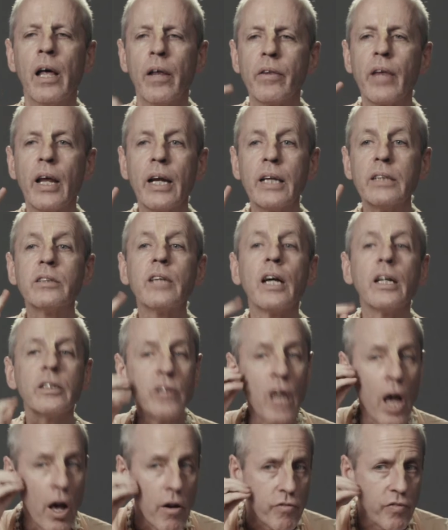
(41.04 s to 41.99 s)
Then he
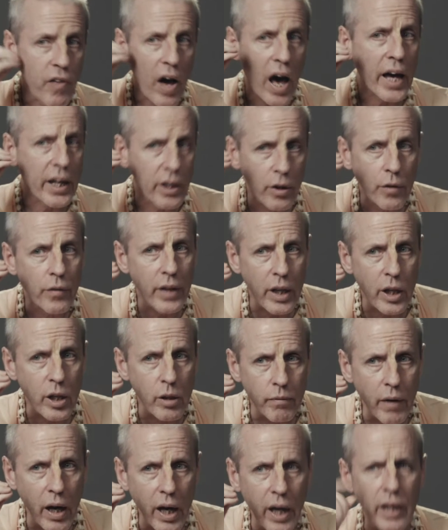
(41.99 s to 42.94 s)
says, finer than
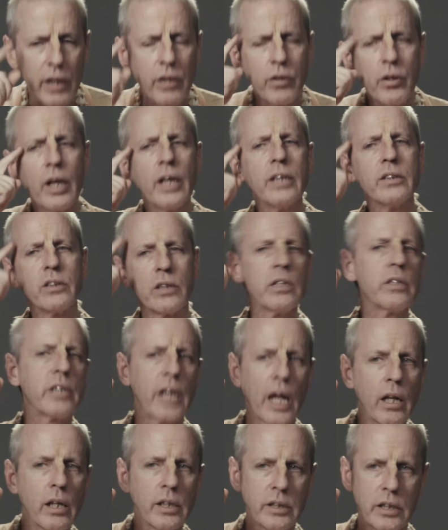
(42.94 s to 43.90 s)
the mind is
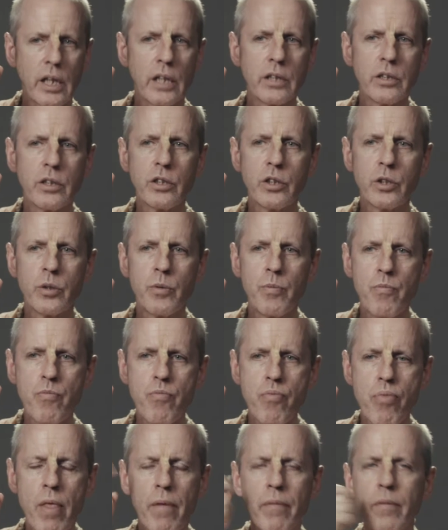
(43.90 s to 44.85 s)
intelligence.
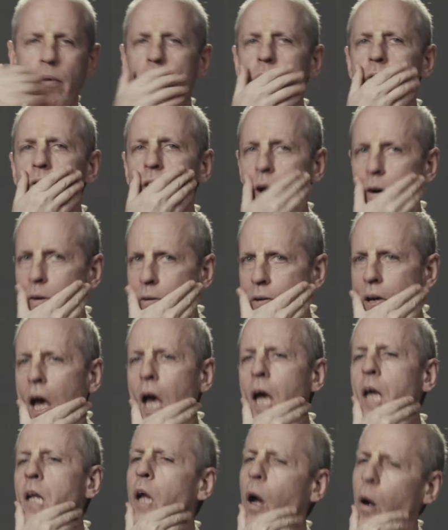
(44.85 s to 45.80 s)
And you say,
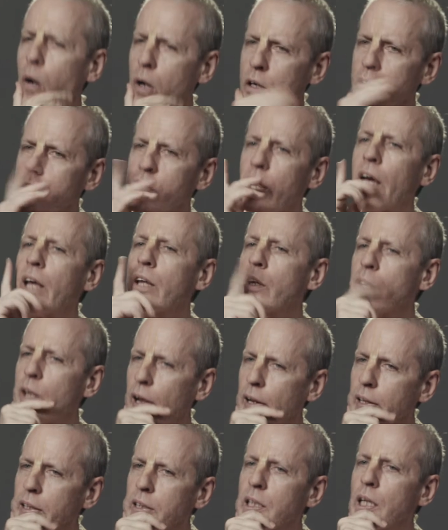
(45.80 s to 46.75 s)
okay, now I understand.
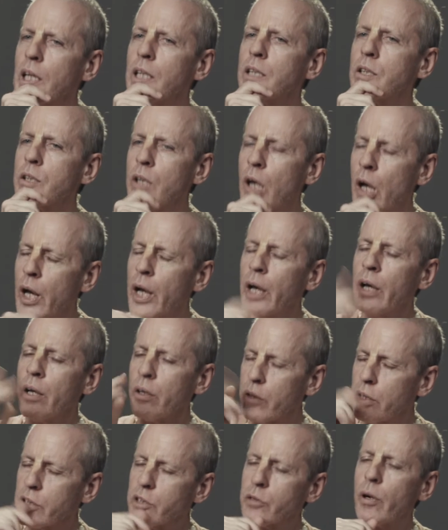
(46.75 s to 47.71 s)
Intelligence,
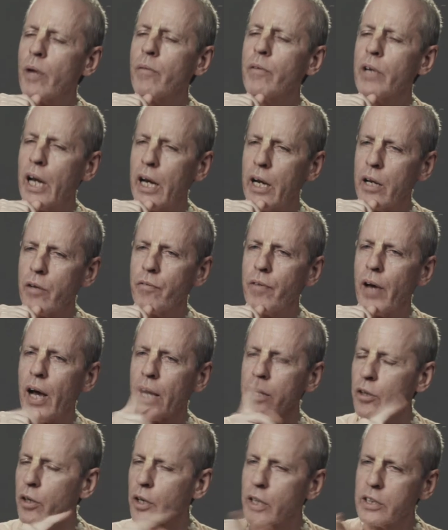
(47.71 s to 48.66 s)
discriminating
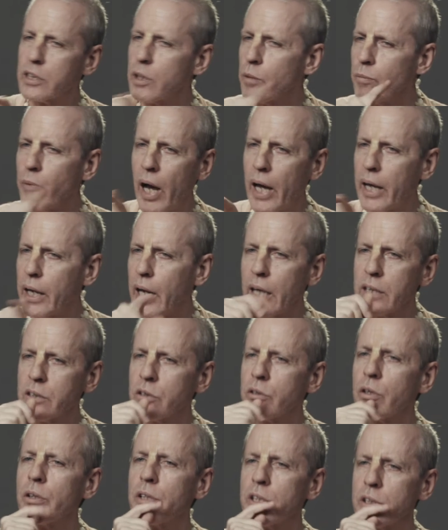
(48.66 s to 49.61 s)
factor, because the mind has
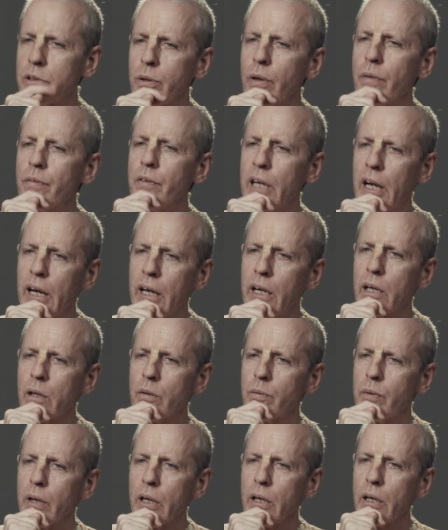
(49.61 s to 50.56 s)
no discriminating
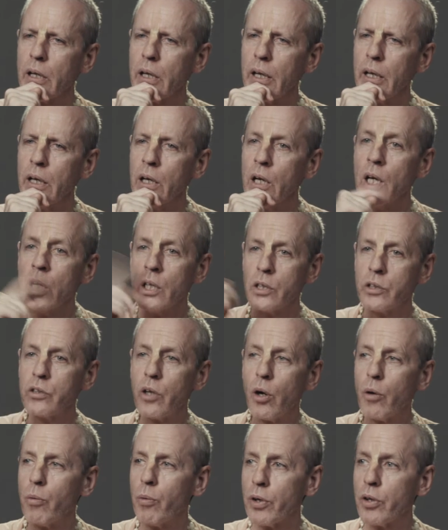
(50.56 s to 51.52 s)
ability.
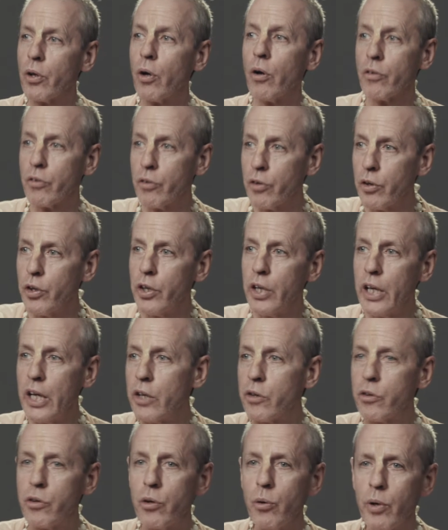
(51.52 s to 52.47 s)
So we're told you
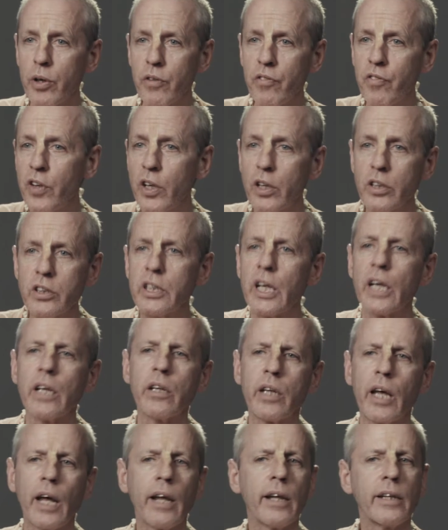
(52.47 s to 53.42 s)
need to infuse the
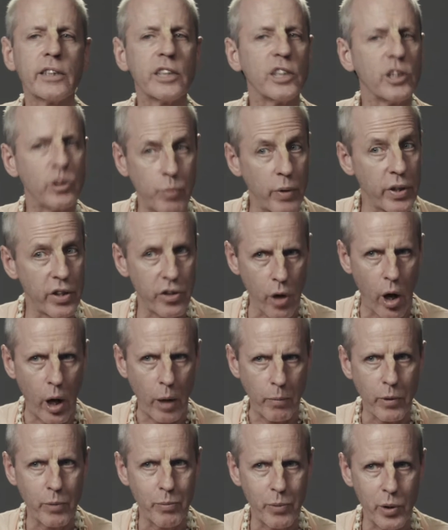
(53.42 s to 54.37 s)
intelligence with
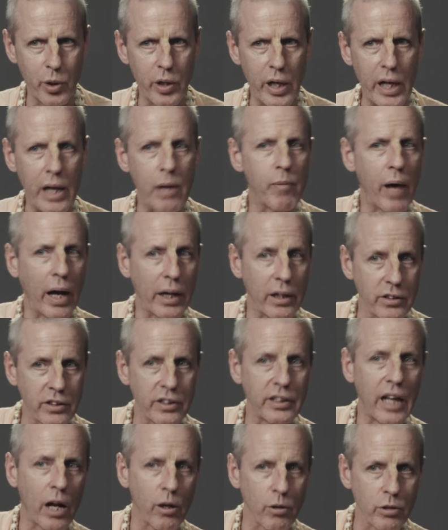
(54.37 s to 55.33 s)
Dharma Buddhi, back to
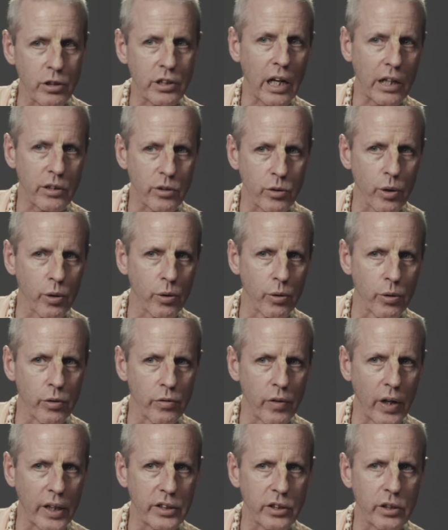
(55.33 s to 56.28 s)
Sadhu Shastra Guru
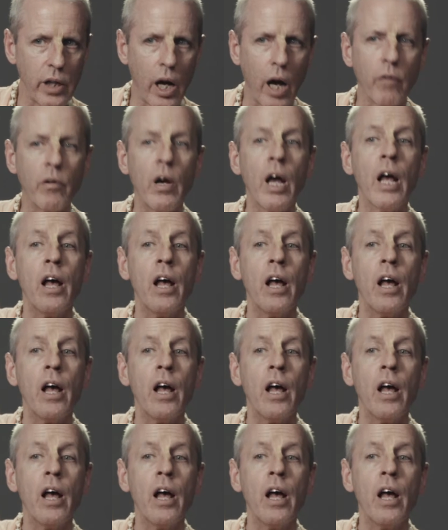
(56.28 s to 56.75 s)
Vaishnav.